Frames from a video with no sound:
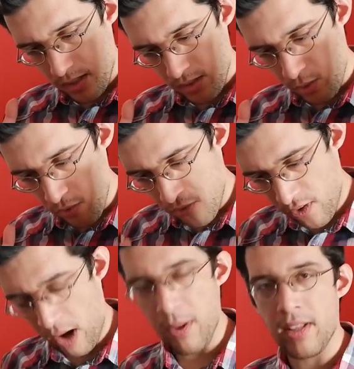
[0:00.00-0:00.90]
through
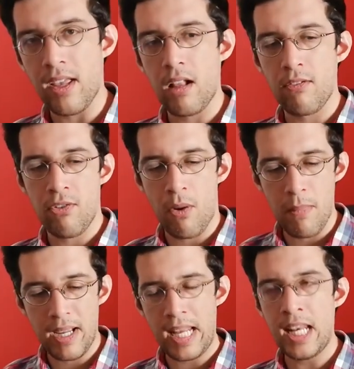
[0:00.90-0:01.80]
Fairy Tail from
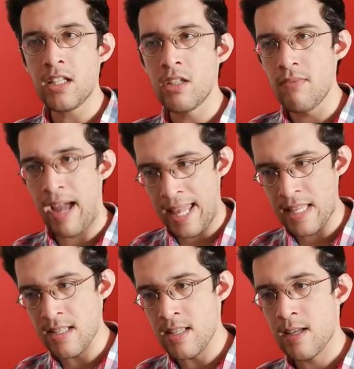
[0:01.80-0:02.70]
beginning to
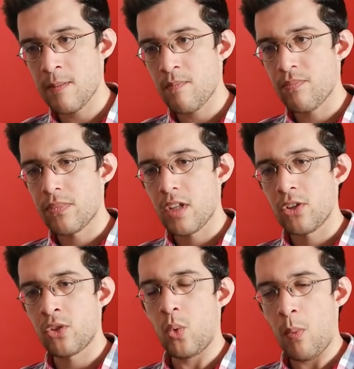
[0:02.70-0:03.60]
end
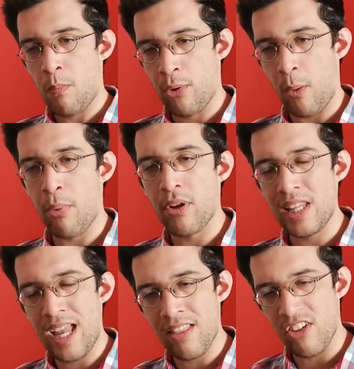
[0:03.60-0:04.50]
to
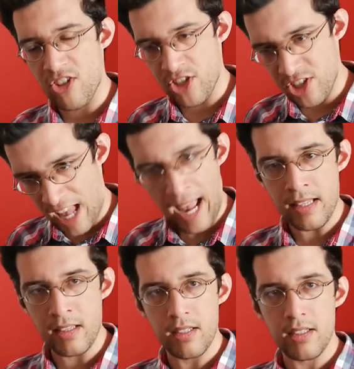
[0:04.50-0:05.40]
properly
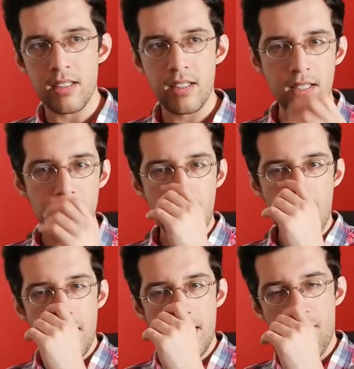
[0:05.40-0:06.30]
understand
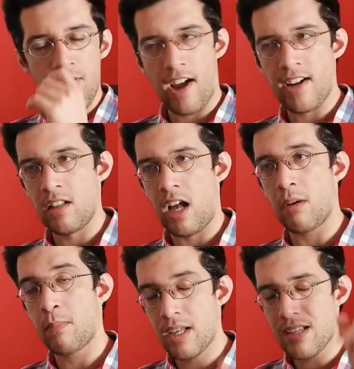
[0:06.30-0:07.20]
the final
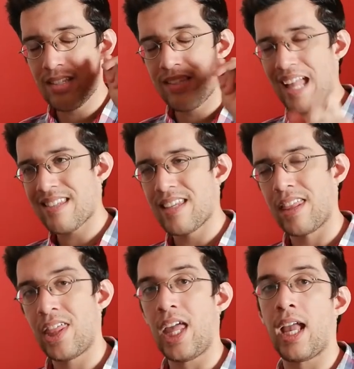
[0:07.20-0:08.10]
arc because that's a
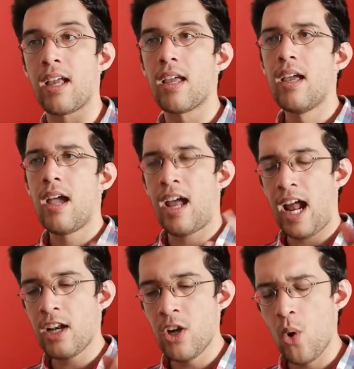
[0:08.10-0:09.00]
thing and
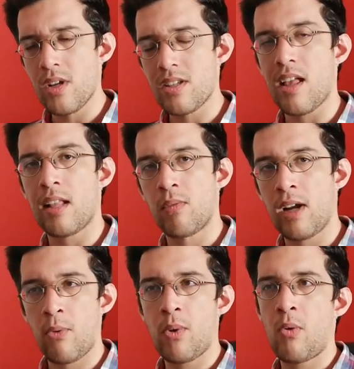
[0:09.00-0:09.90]
i noticed that when
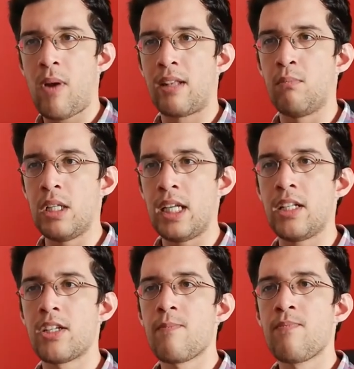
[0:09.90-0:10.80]
i reread
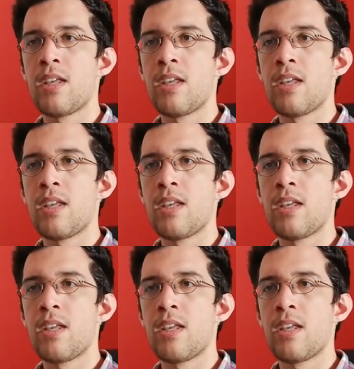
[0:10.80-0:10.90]
bleach